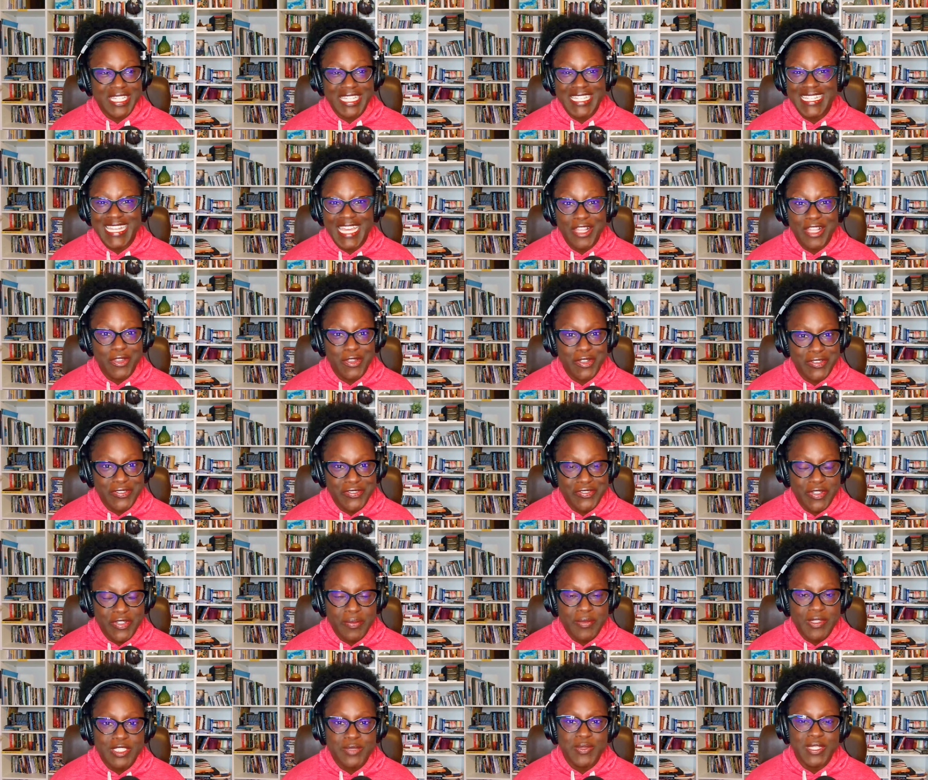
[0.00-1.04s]
can I learn
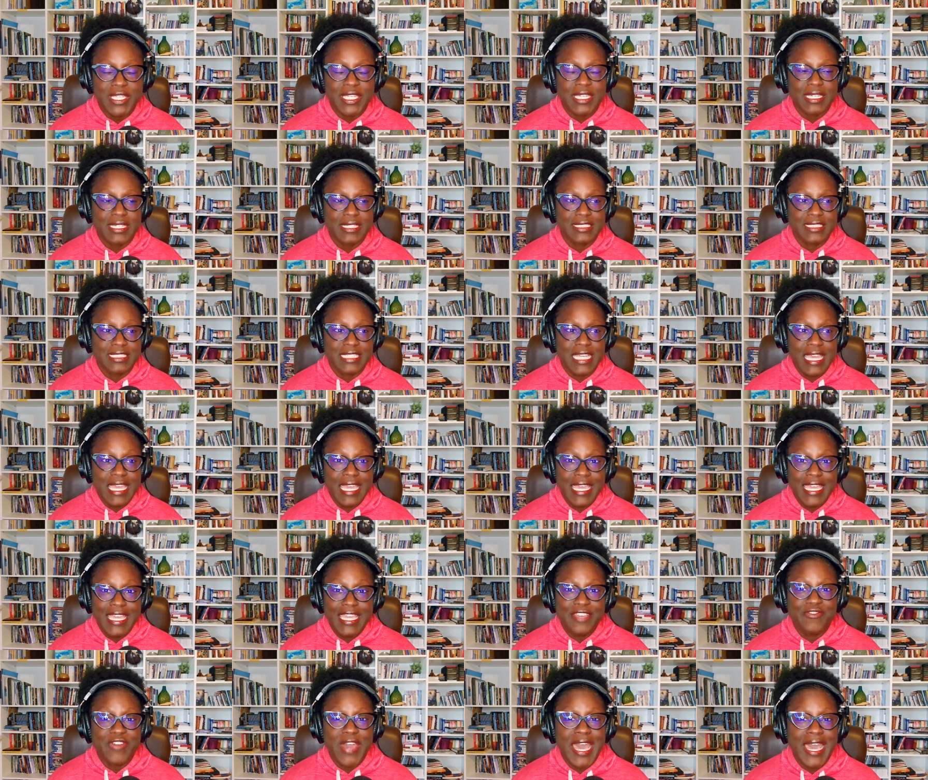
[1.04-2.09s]
from this? Because
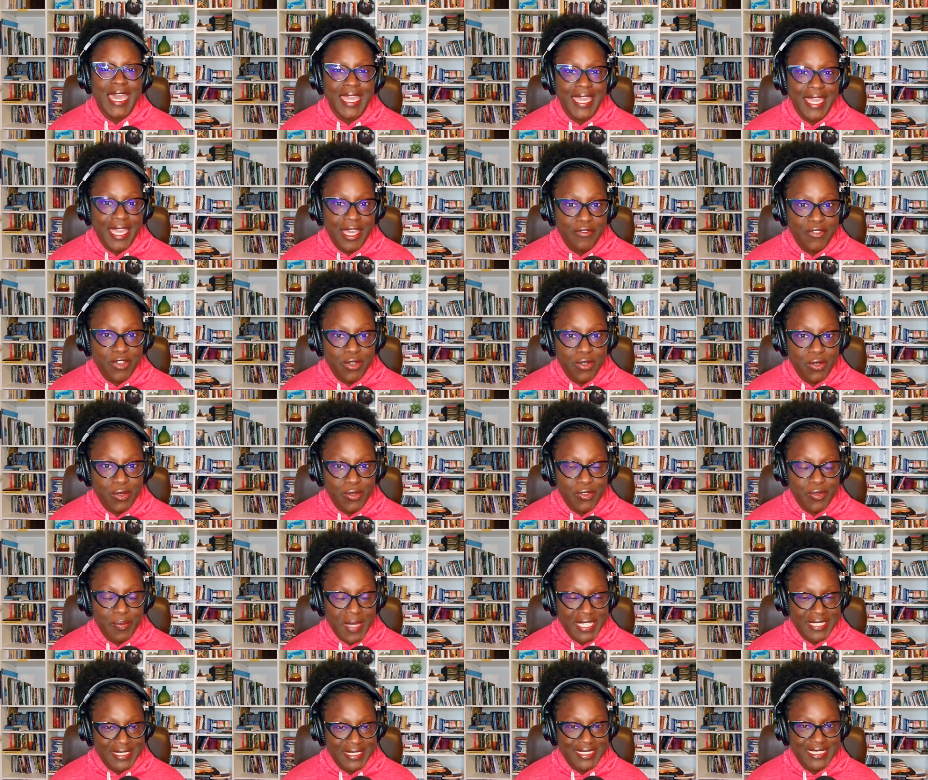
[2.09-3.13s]
if I have a growth
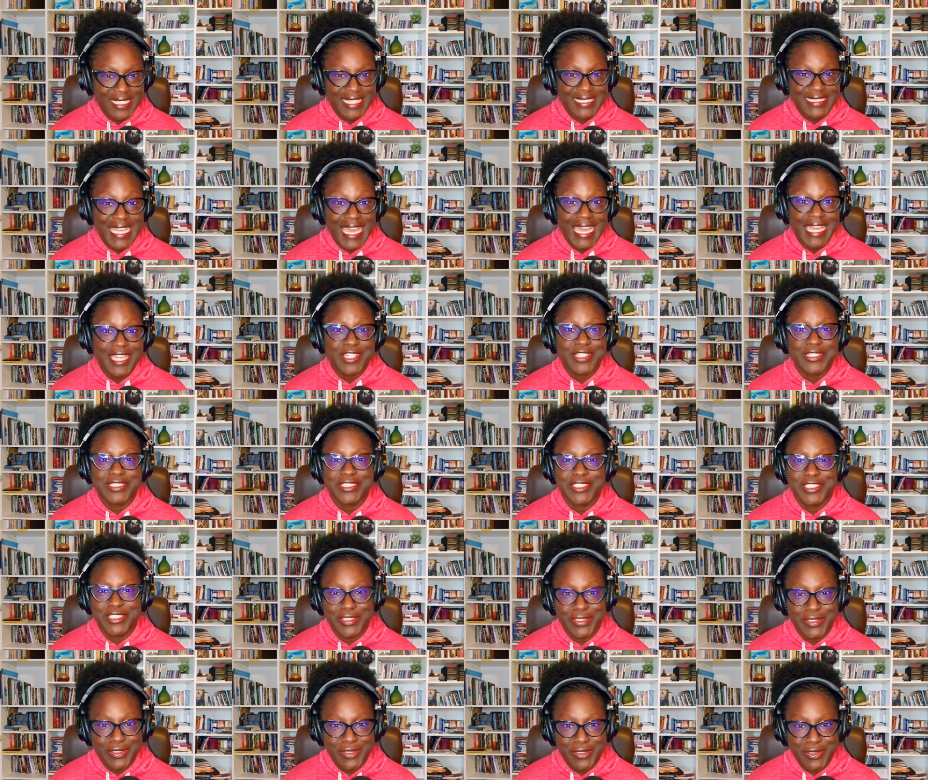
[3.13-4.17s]
mindset, I
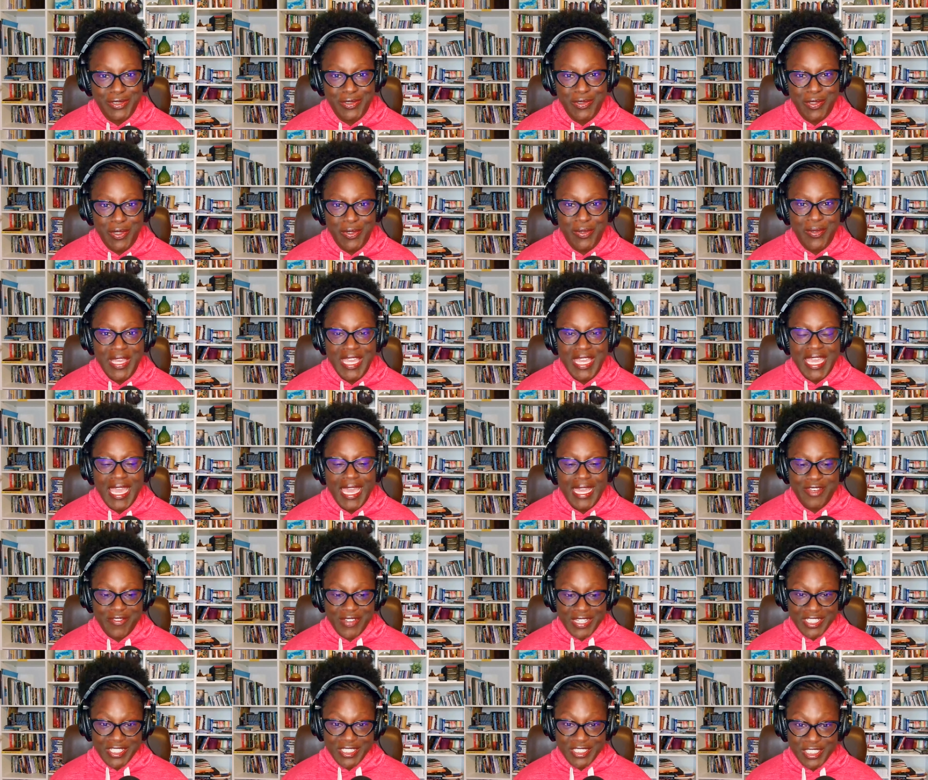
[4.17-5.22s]
continue to grow. And
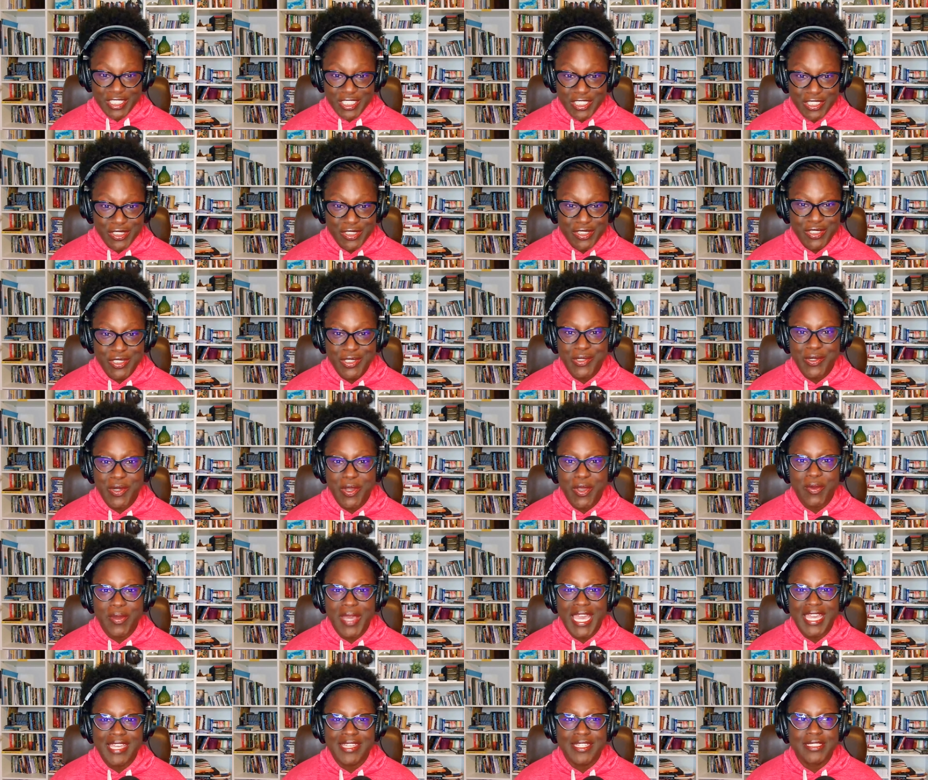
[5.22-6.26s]
if I continue to
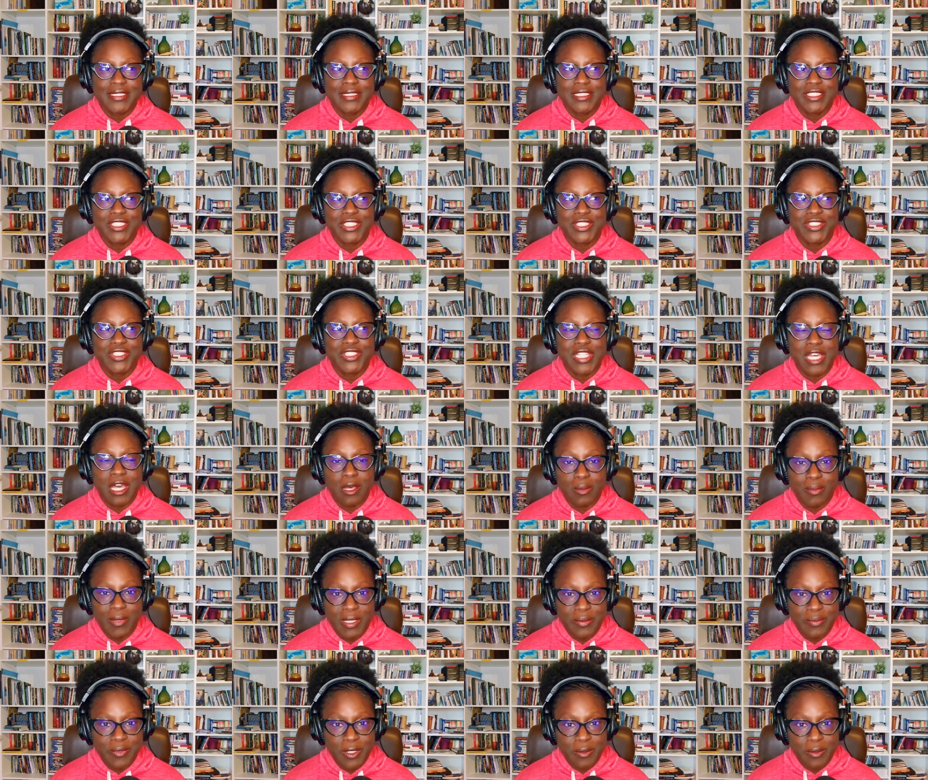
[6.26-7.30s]
grow, I continue to help
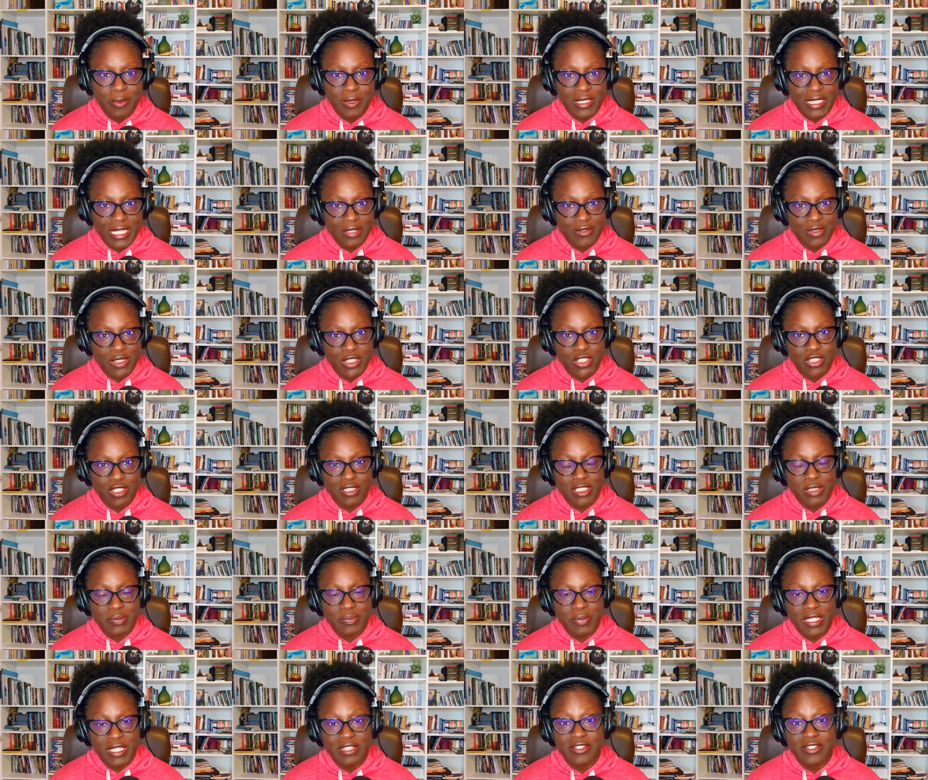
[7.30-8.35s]
my people get results
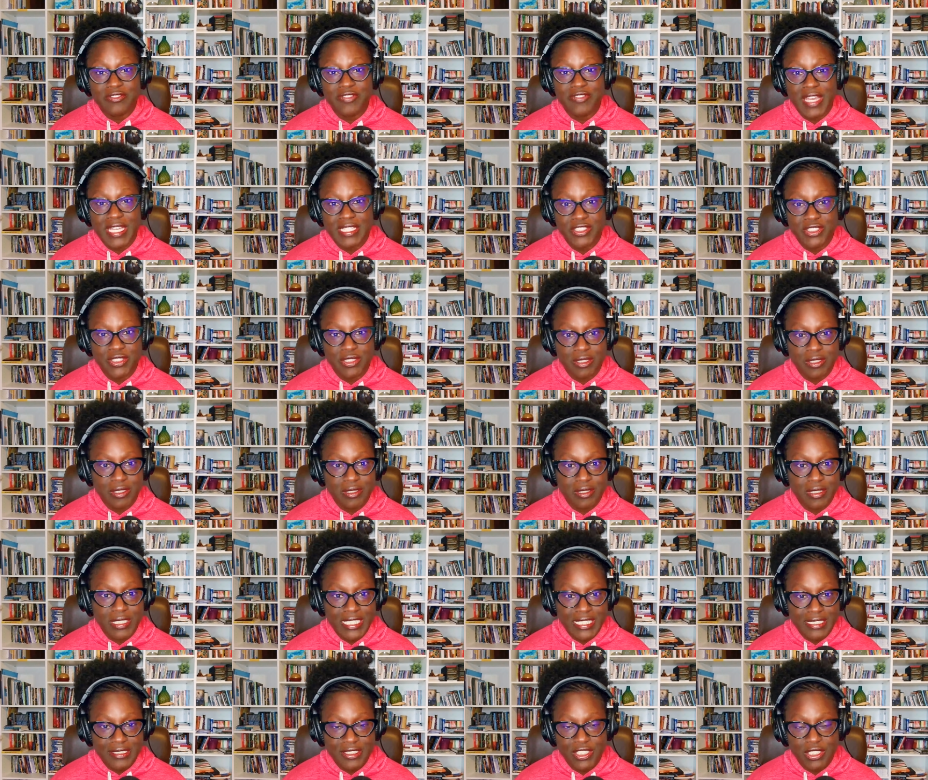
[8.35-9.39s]
bigger, faster,
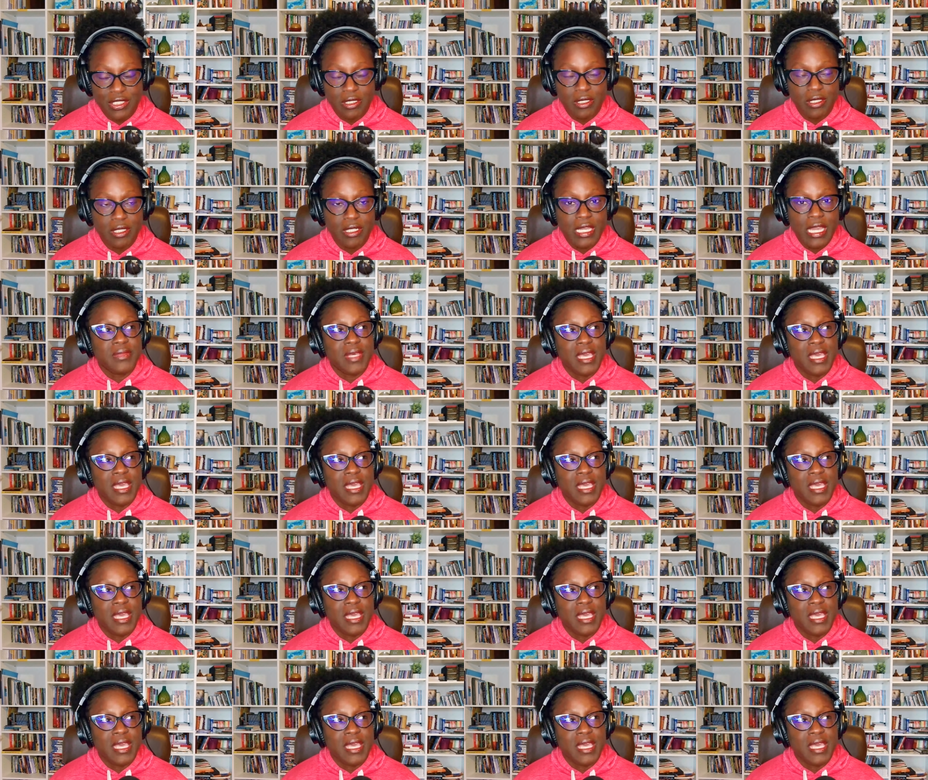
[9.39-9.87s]
easier.